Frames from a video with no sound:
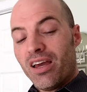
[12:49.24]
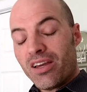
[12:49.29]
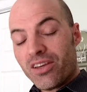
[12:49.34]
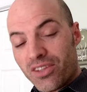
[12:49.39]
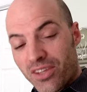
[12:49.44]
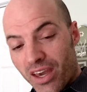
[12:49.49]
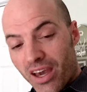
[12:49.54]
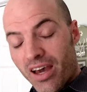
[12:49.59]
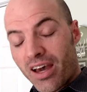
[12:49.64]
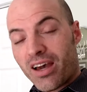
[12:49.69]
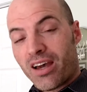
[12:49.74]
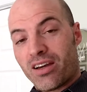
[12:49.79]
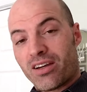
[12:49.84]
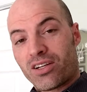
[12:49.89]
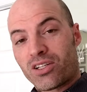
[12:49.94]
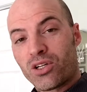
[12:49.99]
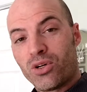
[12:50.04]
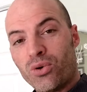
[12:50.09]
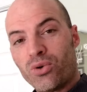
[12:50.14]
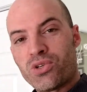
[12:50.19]
yeah,
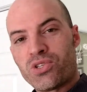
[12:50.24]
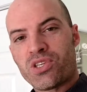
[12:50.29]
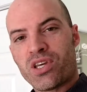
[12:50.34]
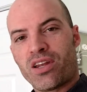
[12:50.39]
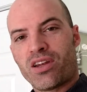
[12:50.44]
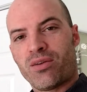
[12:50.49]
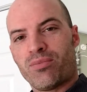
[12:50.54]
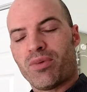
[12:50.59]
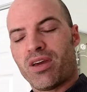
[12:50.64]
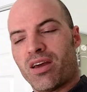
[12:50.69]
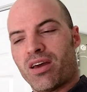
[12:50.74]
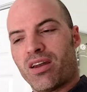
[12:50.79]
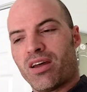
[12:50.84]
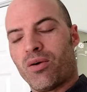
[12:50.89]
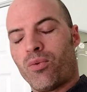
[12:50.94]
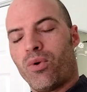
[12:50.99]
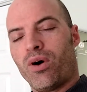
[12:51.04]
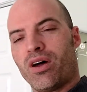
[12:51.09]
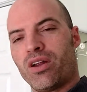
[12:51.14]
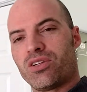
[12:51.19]
cool setup, man. I
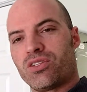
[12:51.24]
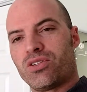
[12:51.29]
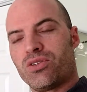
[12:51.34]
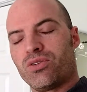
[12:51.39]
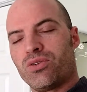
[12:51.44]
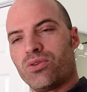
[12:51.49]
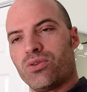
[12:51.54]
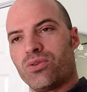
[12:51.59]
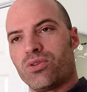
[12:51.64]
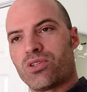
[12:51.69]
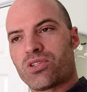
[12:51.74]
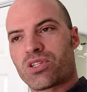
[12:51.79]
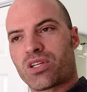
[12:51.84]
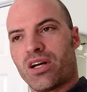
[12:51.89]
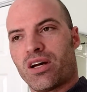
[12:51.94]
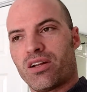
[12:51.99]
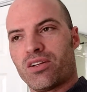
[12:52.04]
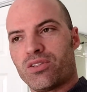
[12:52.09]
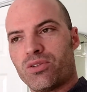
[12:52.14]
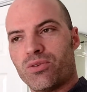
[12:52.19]
wanted to just
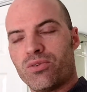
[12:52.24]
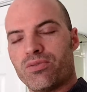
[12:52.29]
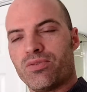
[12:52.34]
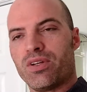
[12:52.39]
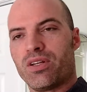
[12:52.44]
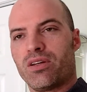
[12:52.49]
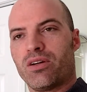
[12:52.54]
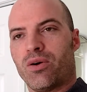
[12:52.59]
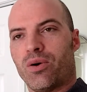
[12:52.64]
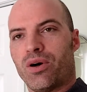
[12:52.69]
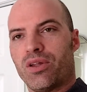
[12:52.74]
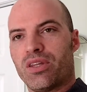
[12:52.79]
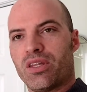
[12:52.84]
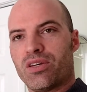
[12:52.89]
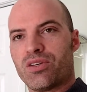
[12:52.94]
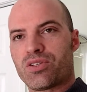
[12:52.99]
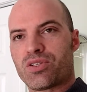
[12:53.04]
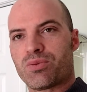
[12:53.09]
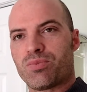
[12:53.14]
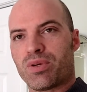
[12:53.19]
kind of do a video on
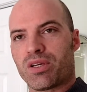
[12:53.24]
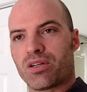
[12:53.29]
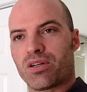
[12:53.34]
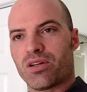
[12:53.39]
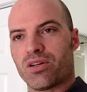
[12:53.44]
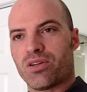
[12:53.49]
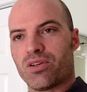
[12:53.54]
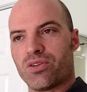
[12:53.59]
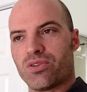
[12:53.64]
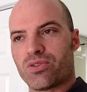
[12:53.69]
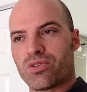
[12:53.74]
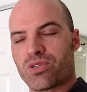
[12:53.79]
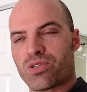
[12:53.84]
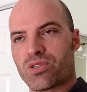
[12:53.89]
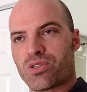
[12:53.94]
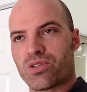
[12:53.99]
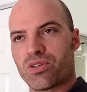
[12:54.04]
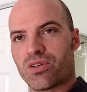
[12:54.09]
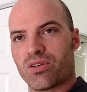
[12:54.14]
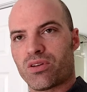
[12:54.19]
this
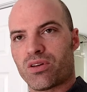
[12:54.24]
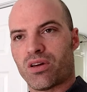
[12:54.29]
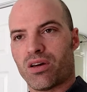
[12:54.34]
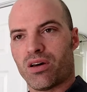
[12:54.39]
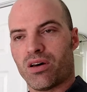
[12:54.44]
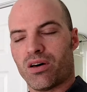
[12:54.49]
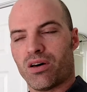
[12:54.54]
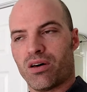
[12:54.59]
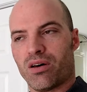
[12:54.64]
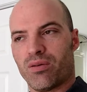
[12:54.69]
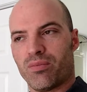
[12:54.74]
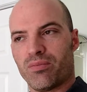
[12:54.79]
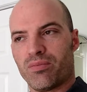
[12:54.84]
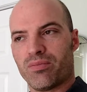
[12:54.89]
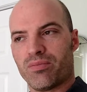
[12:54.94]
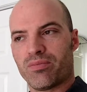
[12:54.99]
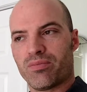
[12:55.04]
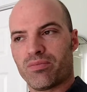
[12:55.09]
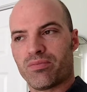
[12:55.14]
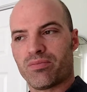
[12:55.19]
because, the
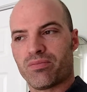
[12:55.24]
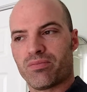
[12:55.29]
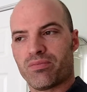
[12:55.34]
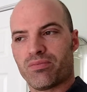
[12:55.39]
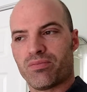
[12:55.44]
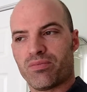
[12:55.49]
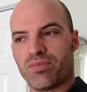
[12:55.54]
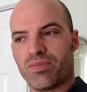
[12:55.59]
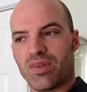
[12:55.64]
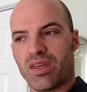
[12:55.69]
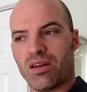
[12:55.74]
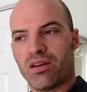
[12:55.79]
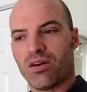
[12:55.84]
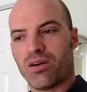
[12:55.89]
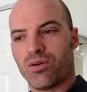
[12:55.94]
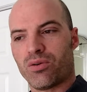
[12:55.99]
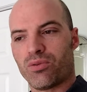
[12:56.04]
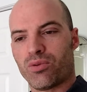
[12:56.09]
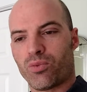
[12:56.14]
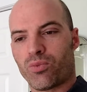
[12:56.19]

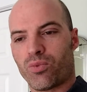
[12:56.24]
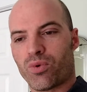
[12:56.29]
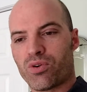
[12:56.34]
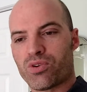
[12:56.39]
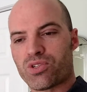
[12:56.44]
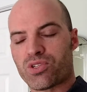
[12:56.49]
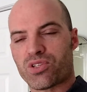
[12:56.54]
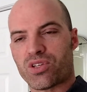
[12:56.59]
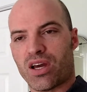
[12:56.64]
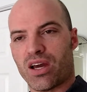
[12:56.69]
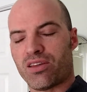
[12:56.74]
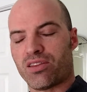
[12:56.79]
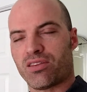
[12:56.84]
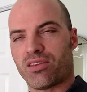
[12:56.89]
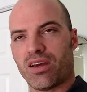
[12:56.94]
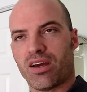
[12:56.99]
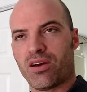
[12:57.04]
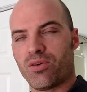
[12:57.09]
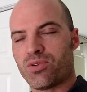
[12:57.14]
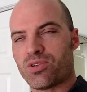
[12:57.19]
worst, I
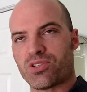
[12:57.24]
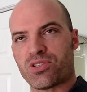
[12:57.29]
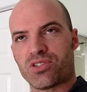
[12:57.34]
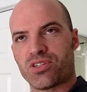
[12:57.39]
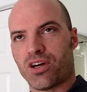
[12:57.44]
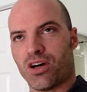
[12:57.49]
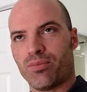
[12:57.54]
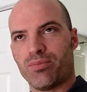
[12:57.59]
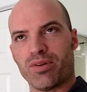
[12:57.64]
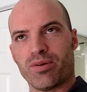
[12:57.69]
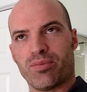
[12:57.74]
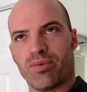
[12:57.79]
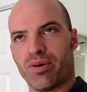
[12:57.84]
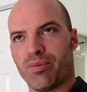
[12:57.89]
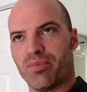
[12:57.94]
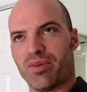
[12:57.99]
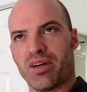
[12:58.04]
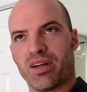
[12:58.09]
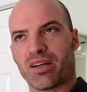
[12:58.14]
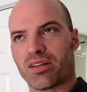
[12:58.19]
always tell people,
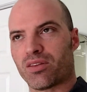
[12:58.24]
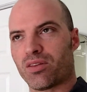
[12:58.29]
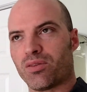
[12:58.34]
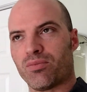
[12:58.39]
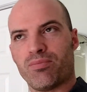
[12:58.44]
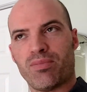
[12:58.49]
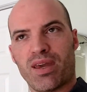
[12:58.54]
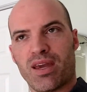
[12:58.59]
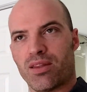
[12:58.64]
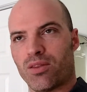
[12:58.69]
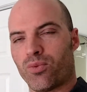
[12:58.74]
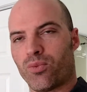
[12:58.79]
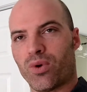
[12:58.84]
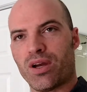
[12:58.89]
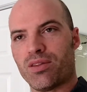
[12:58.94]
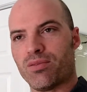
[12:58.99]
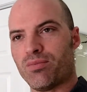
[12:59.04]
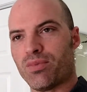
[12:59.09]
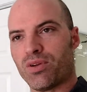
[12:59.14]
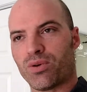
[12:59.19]
I'm like, man, the
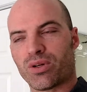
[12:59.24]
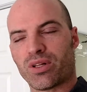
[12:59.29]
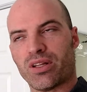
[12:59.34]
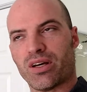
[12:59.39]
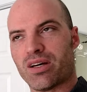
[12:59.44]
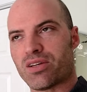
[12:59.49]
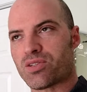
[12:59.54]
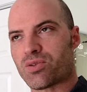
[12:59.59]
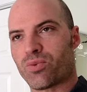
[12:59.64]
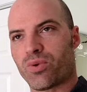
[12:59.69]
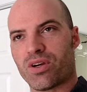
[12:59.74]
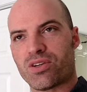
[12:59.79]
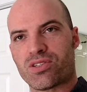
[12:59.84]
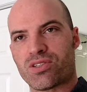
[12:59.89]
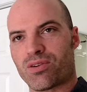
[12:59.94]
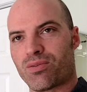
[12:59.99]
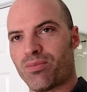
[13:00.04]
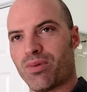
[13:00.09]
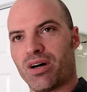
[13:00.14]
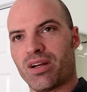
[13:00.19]
way the middle class wastes
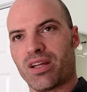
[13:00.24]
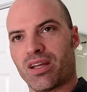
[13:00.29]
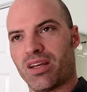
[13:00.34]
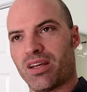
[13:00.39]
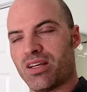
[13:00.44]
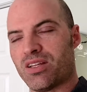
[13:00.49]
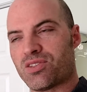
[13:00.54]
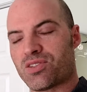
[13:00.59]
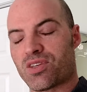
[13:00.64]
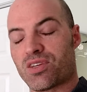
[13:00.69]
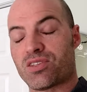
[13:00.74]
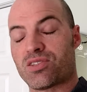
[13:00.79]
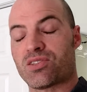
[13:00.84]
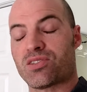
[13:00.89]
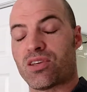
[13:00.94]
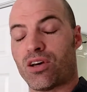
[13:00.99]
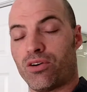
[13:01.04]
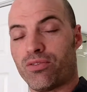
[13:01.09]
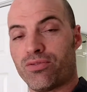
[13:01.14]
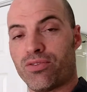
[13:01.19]
their money, it's
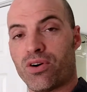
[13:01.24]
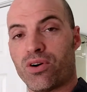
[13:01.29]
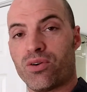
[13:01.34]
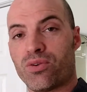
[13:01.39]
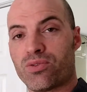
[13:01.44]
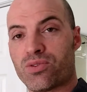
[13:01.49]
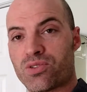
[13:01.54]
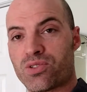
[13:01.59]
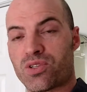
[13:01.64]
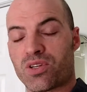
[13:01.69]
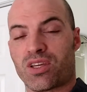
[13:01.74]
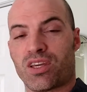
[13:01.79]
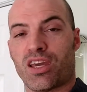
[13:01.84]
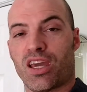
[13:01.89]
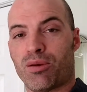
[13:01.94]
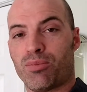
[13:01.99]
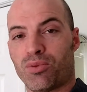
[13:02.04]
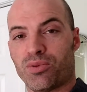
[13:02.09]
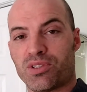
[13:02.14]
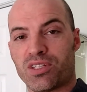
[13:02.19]
cell phones,
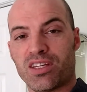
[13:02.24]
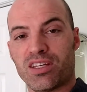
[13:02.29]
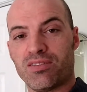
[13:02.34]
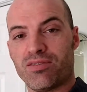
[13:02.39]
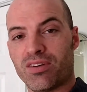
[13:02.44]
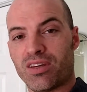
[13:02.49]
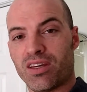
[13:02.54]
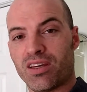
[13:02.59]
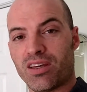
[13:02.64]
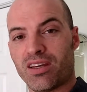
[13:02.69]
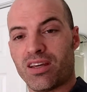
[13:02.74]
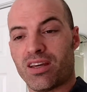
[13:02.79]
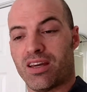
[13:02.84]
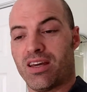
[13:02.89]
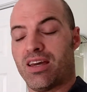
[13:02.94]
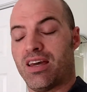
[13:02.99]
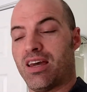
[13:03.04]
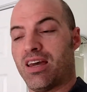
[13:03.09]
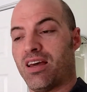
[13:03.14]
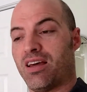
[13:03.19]
cable TV,
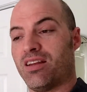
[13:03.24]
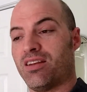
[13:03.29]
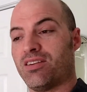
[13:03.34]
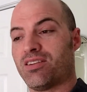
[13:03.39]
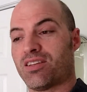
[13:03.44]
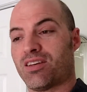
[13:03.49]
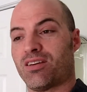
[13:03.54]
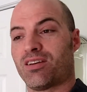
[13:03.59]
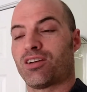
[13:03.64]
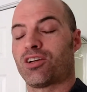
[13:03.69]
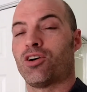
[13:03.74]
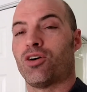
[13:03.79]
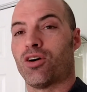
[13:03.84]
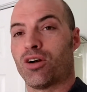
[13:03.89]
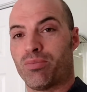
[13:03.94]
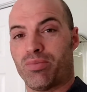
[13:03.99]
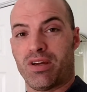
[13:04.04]
and car